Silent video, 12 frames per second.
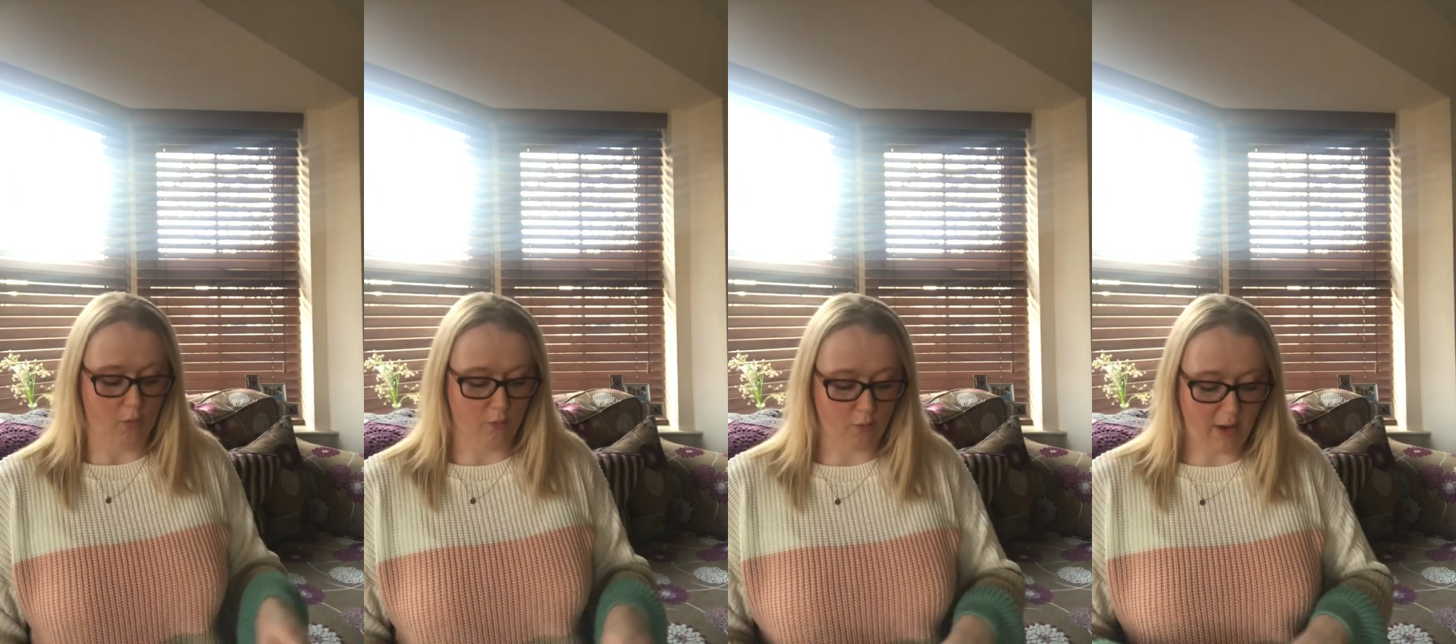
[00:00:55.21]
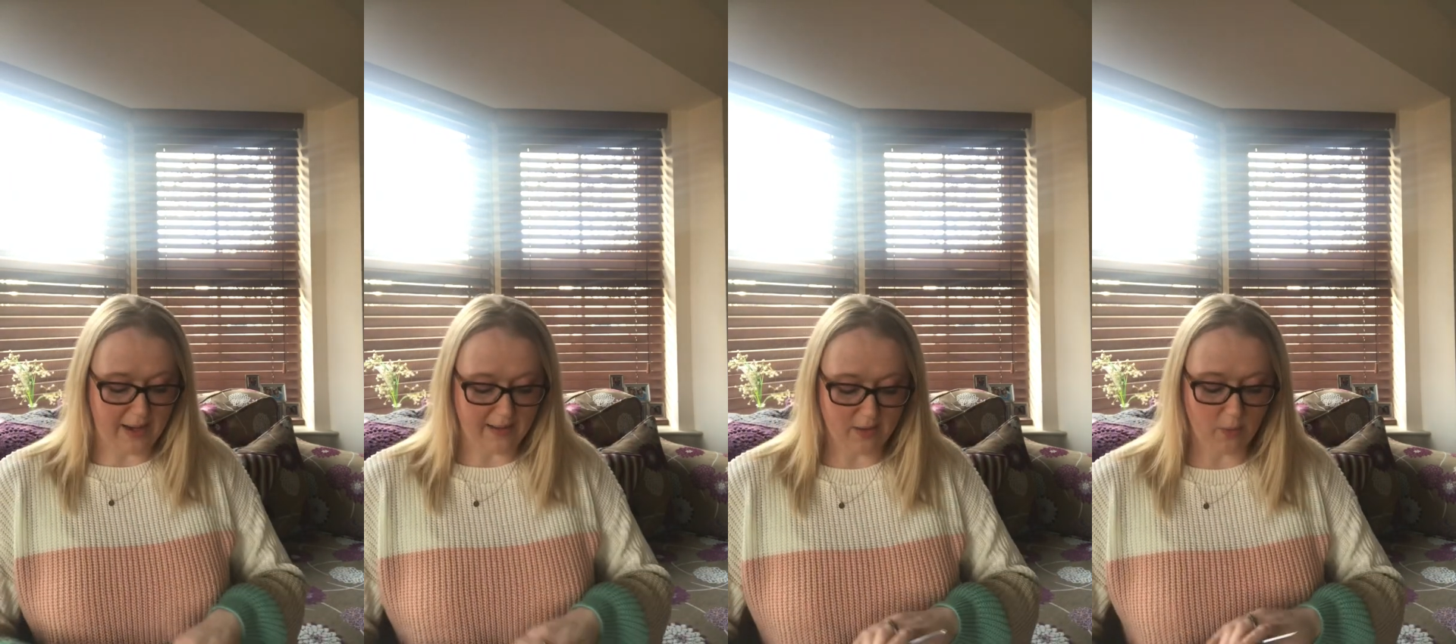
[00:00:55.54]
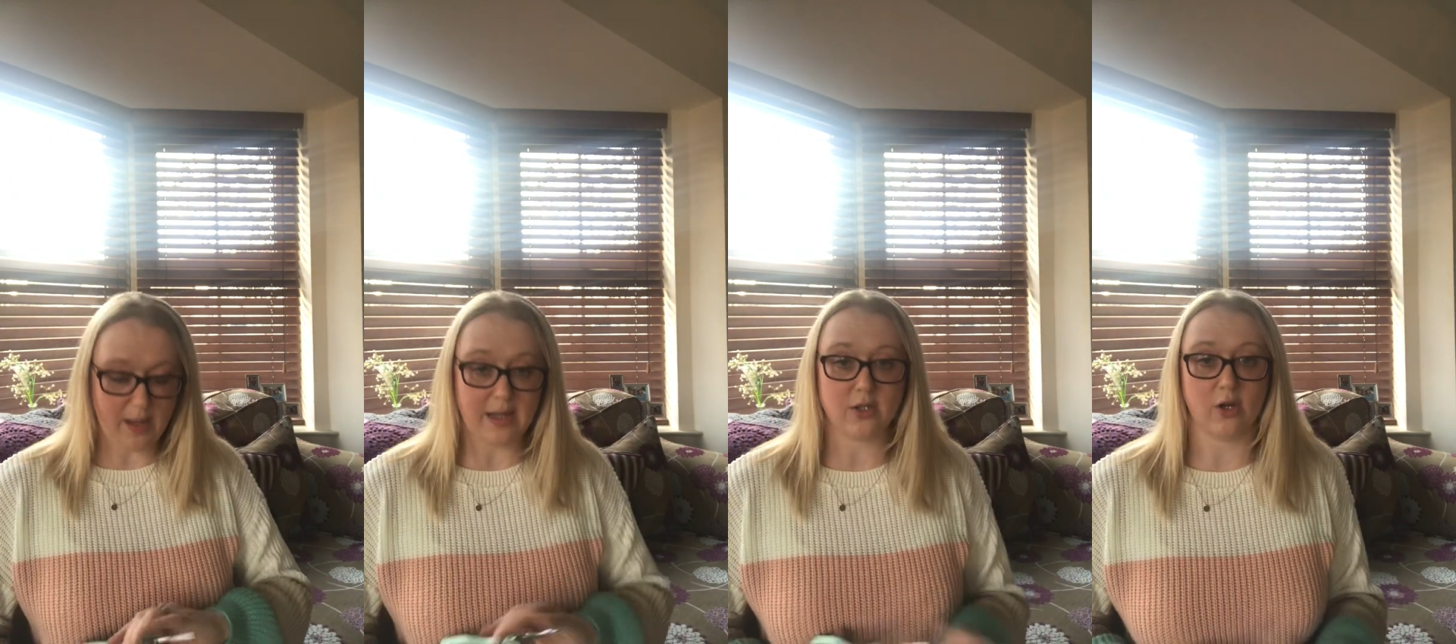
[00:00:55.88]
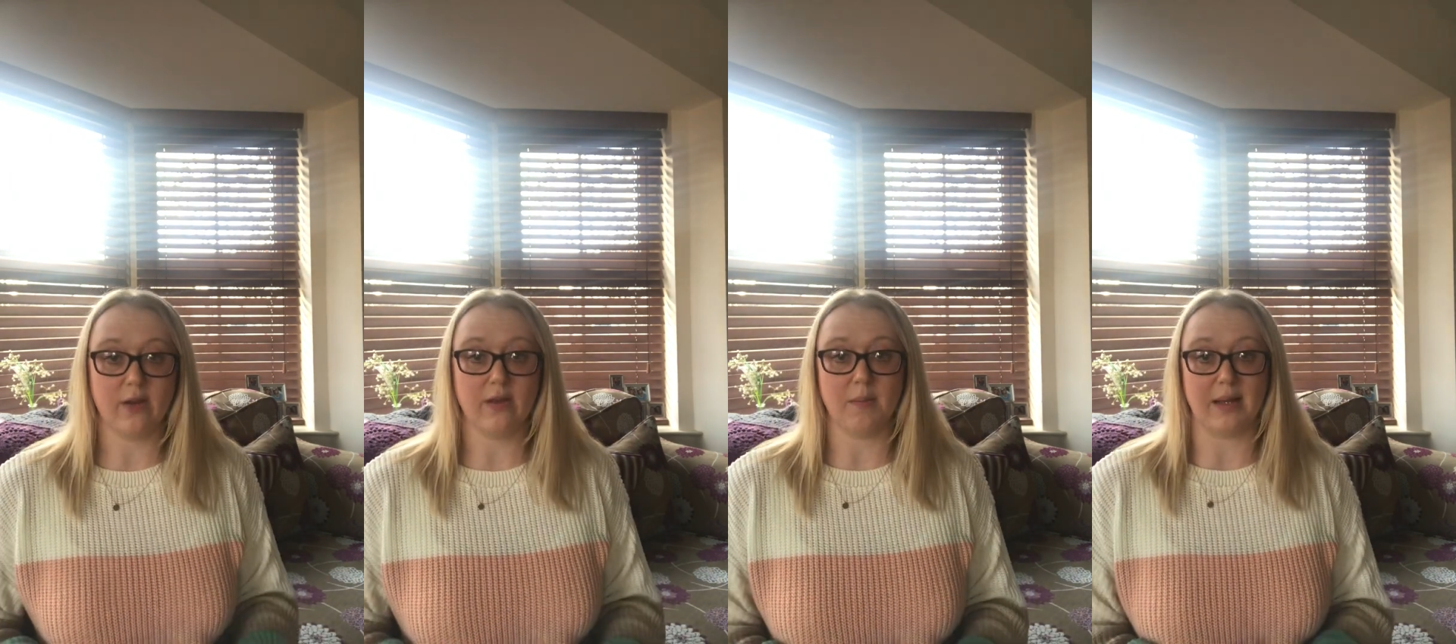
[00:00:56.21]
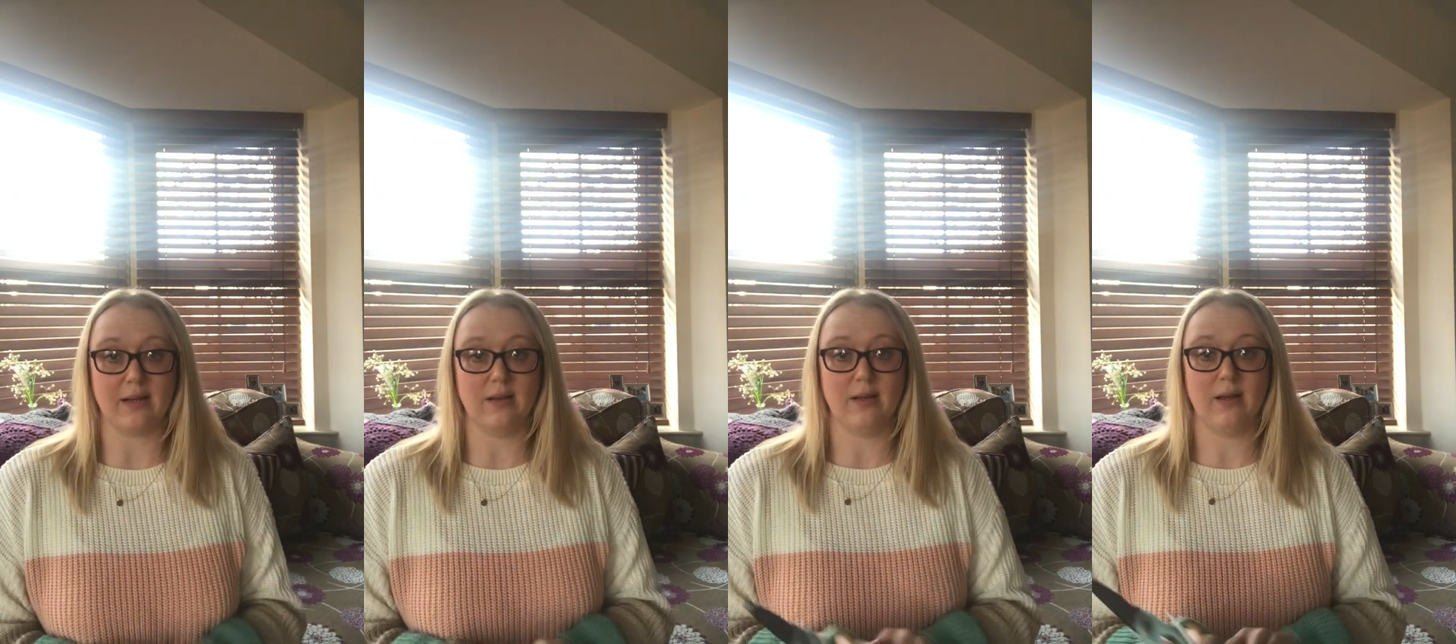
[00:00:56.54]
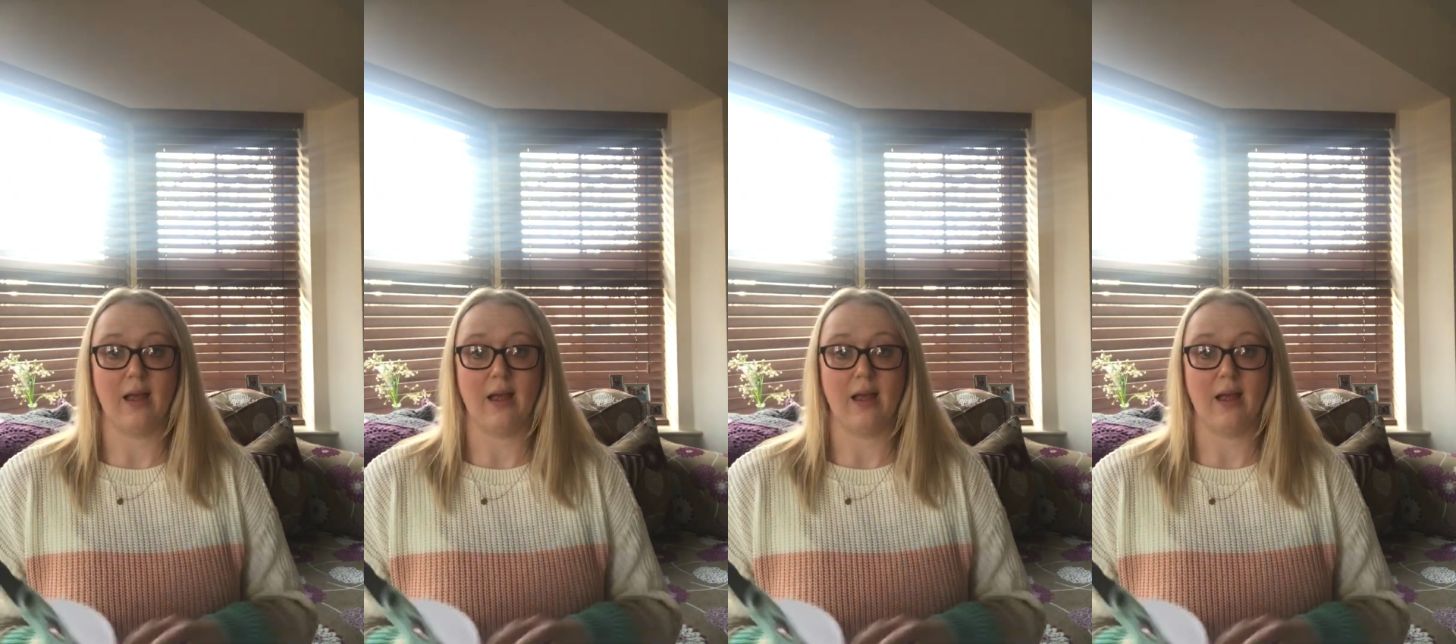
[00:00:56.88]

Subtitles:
right the way down the middle,